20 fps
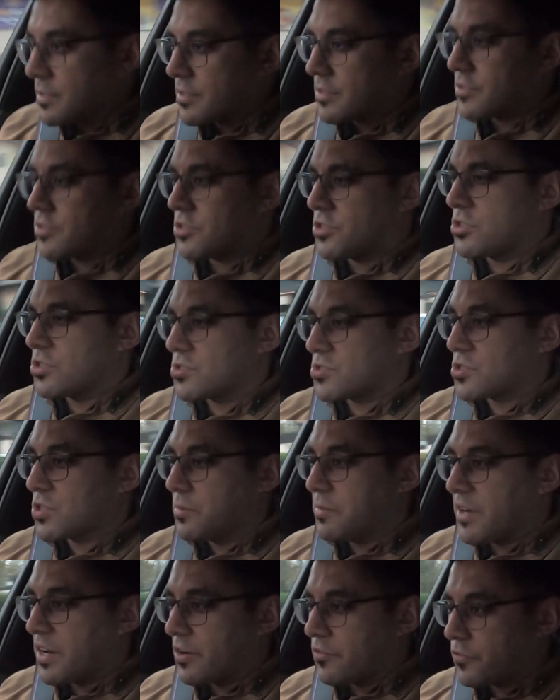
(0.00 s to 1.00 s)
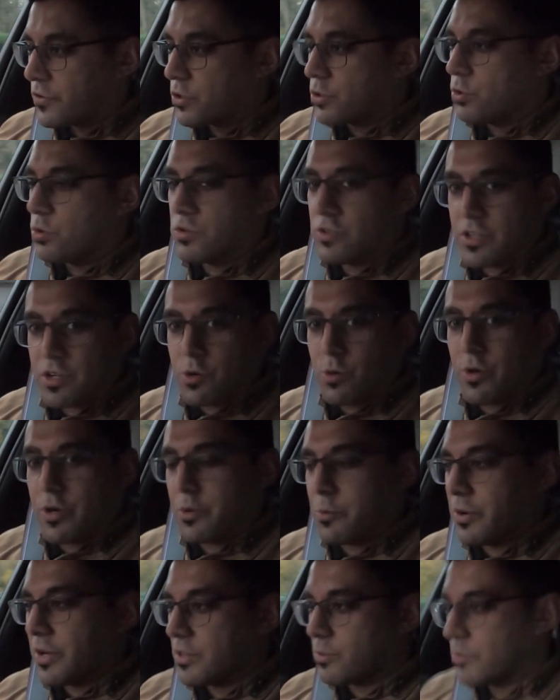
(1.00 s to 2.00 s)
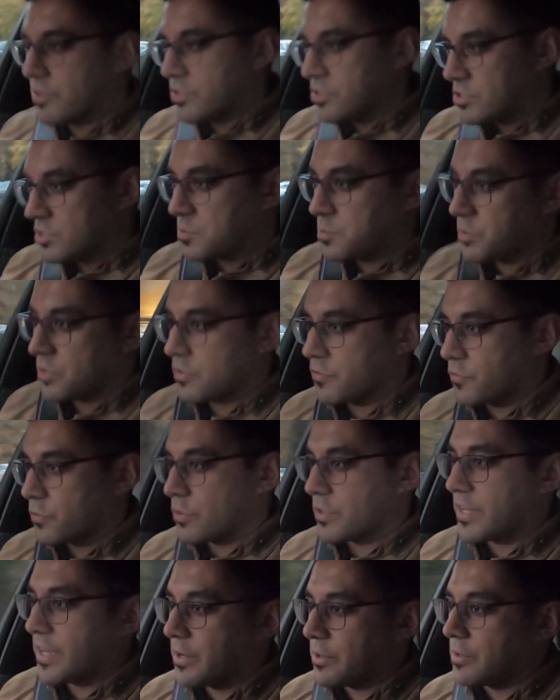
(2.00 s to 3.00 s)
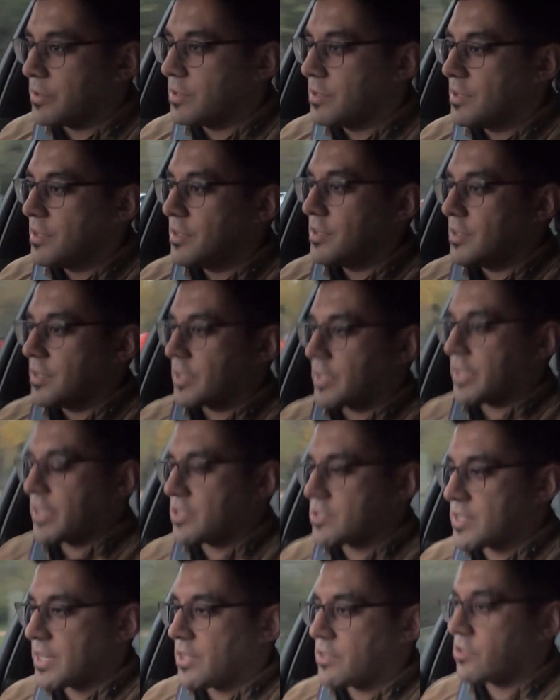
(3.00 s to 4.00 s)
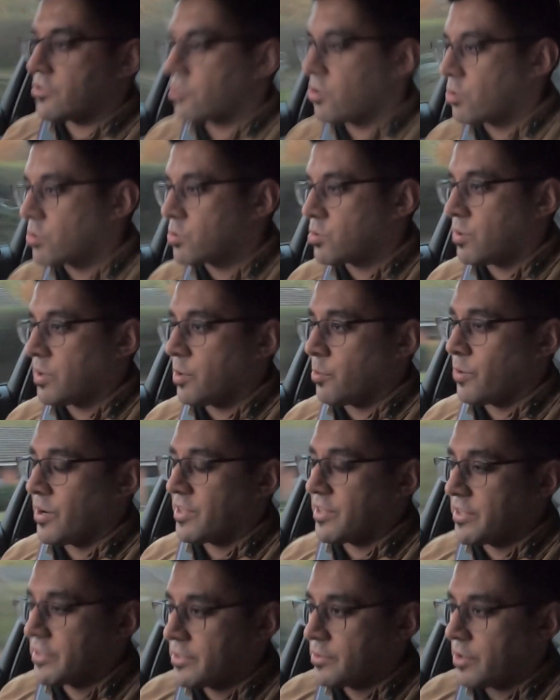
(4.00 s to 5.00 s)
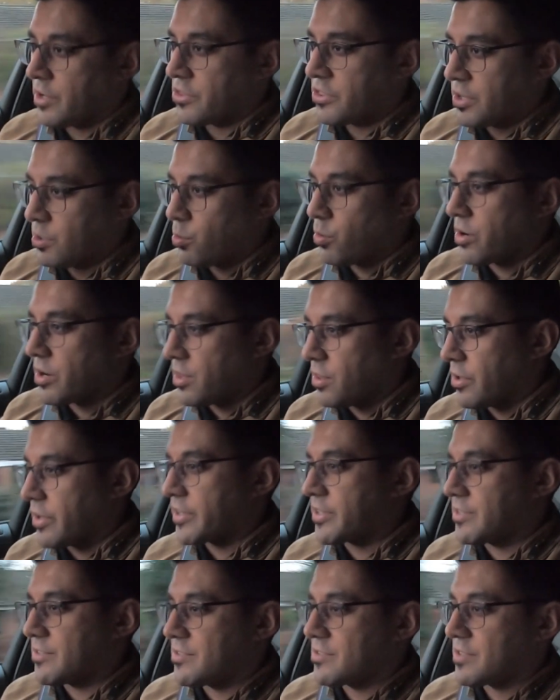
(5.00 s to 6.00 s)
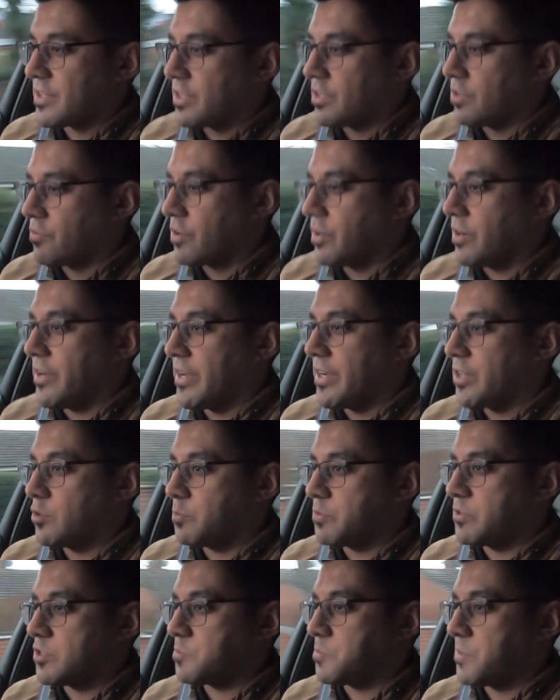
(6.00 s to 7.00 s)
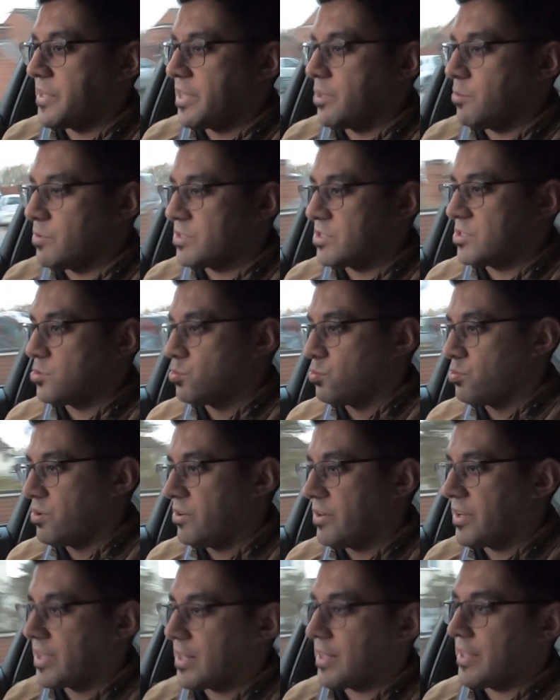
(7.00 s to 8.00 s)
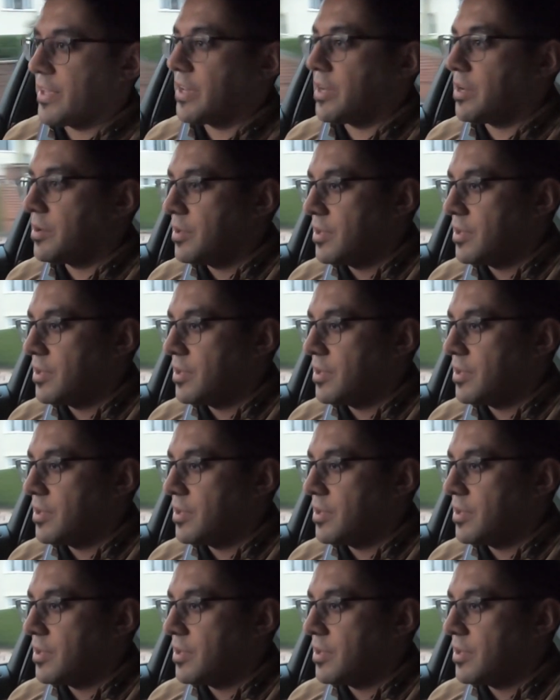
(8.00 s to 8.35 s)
It does come out of a corner quite well when you just put your foot down. It gets down the road quite well, and I think what I like is that you've got a head-up display which is very clear.